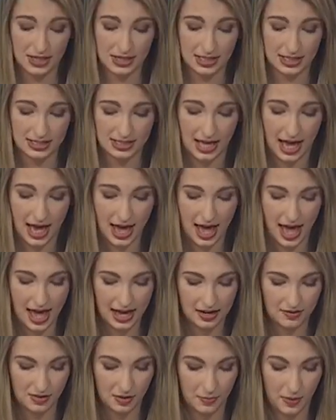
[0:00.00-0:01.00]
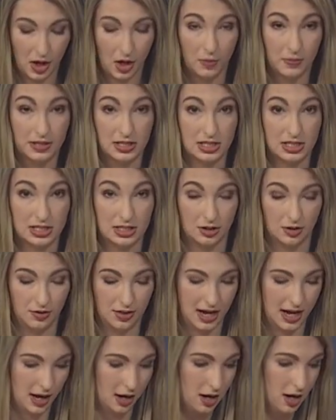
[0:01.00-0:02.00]
because that head of the bulb is still
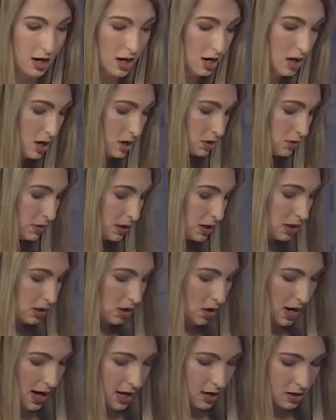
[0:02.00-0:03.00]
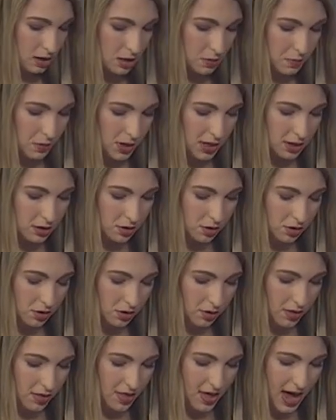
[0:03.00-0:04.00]
there. So we're going to go ahead and
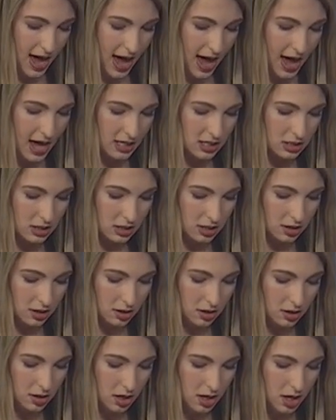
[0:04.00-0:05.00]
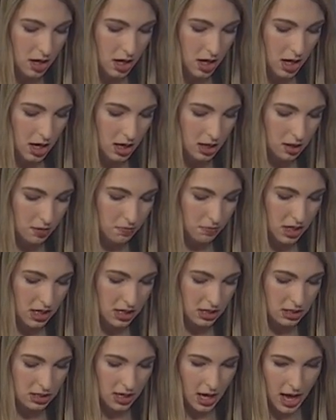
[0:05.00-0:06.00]
sprinkle that. In the
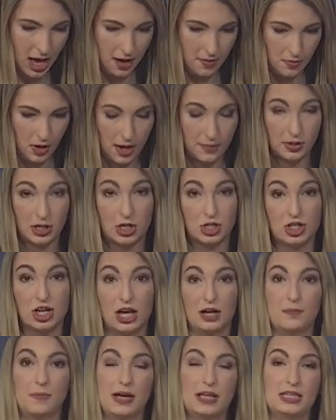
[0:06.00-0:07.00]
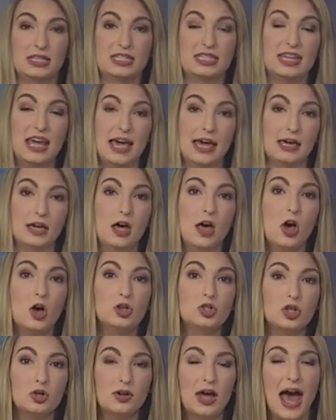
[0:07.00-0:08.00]
meantime, I'm going to check my steak.
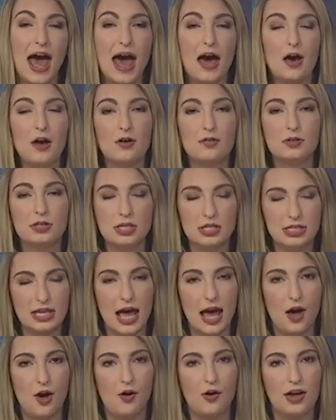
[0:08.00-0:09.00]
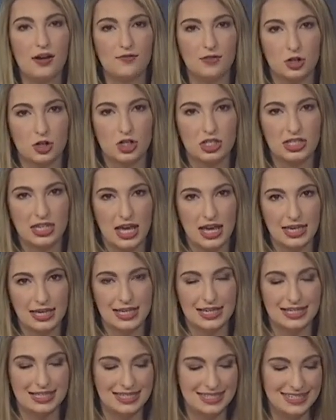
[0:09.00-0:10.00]
So how to tell if your steak
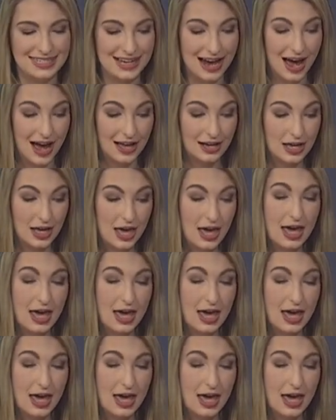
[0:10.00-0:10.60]
is done